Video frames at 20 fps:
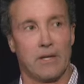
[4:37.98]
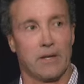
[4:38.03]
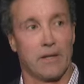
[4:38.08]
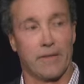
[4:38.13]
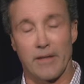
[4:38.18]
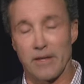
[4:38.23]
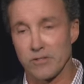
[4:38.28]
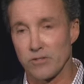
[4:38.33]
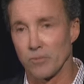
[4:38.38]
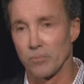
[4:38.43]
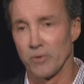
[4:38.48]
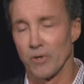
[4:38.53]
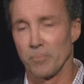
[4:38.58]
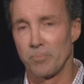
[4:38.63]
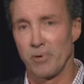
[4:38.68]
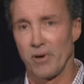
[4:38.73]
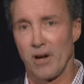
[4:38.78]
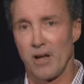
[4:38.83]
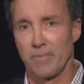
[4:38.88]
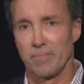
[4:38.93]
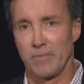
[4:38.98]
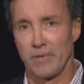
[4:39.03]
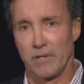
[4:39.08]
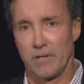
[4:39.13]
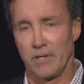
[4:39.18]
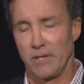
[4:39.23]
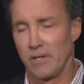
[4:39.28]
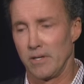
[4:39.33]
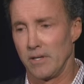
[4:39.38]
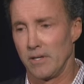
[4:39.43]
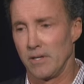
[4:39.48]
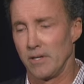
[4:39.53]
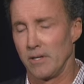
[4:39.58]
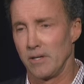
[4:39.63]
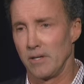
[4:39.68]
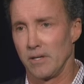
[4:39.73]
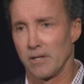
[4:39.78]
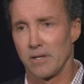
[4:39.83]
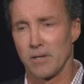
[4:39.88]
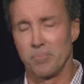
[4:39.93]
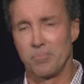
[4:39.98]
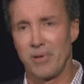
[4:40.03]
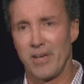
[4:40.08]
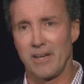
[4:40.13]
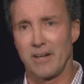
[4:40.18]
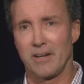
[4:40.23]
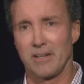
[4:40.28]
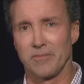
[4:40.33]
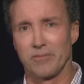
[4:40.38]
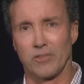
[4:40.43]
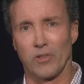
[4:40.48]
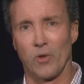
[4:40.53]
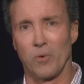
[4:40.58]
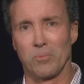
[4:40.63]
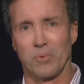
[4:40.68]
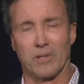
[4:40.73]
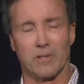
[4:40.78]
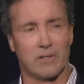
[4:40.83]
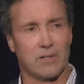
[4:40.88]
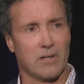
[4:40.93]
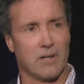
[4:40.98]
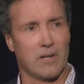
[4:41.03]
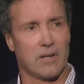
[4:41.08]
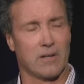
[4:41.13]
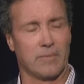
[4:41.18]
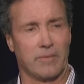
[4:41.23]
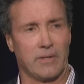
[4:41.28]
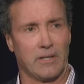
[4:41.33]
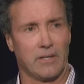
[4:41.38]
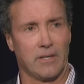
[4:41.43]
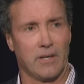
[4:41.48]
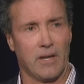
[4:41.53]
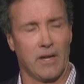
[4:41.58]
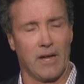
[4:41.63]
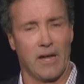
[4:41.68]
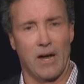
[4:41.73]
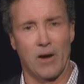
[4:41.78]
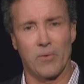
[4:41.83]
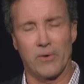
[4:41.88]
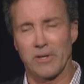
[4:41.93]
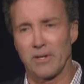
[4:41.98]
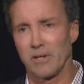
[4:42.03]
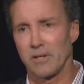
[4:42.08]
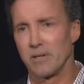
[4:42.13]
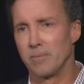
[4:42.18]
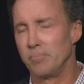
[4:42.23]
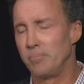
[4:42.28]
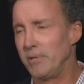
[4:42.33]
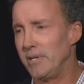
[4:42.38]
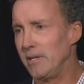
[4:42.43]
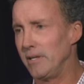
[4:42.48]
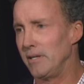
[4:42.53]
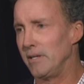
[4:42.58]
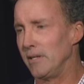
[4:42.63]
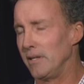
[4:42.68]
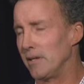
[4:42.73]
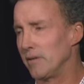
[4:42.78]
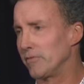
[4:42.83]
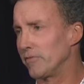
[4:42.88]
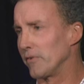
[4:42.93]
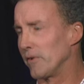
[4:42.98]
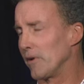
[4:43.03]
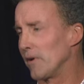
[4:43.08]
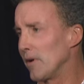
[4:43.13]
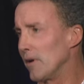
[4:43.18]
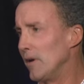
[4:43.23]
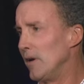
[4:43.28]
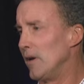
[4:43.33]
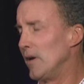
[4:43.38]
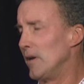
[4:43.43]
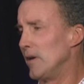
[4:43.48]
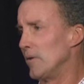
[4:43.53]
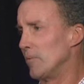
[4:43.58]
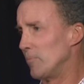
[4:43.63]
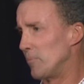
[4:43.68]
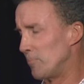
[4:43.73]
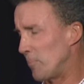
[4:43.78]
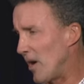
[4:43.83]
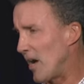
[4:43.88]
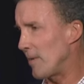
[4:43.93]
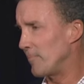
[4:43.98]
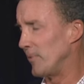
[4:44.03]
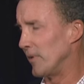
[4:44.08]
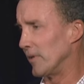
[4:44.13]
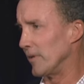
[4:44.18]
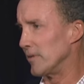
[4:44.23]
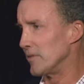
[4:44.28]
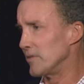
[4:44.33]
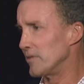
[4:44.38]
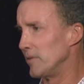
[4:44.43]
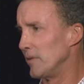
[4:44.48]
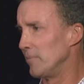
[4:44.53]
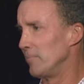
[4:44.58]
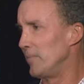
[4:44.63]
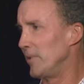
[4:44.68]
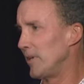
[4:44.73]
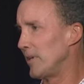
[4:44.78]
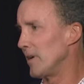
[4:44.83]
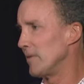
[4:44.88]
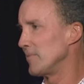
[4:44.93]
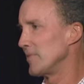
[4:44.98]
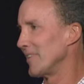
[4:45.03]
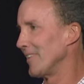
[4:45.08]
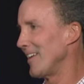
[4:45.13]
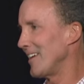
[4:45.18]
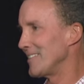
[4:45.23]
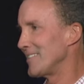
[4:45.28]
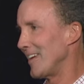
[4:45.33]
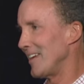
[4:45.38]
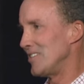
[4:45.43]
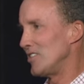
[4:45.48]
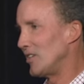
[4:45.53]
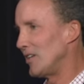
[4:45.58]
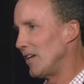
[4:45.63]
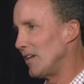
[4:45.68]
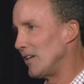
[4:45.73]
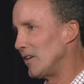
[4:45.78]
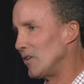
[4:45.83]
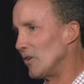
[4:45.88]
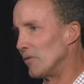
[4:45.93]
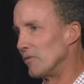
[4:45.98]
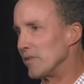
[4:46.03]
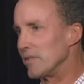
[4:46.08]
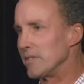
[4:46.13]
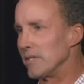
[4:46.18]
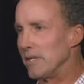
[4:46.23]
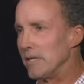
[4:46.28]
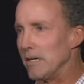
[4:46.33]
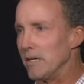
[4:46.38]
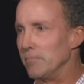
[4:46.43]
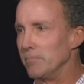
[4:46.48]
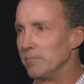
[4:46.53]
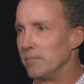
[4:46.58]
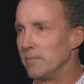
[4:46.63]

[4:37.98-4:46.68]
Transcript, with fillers: And that's a real problem in a competitive global economy. How are we going to compete if our populace becomes less educated over time?